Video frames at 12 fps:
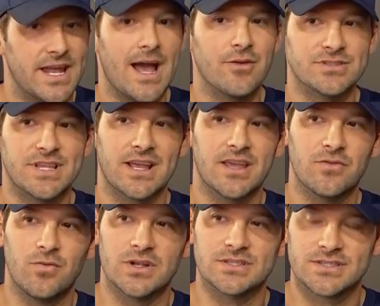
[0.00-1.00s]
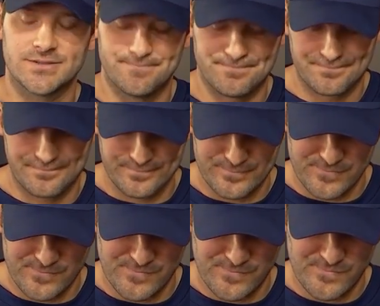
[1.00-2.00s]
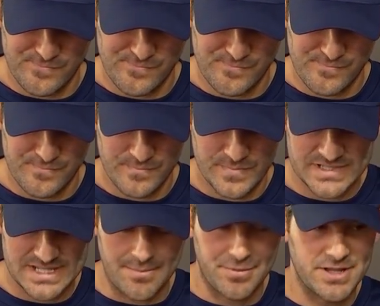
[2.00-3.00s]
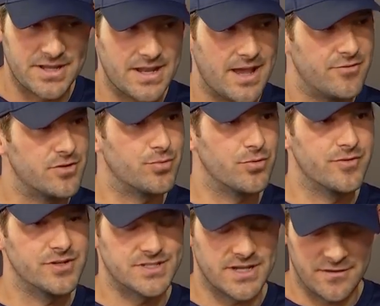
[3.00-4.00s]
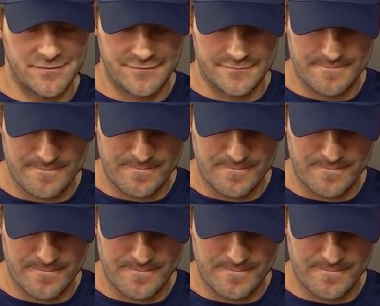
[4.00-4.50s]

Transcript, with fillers: I was that kid once, stepping in, having to prove yourself,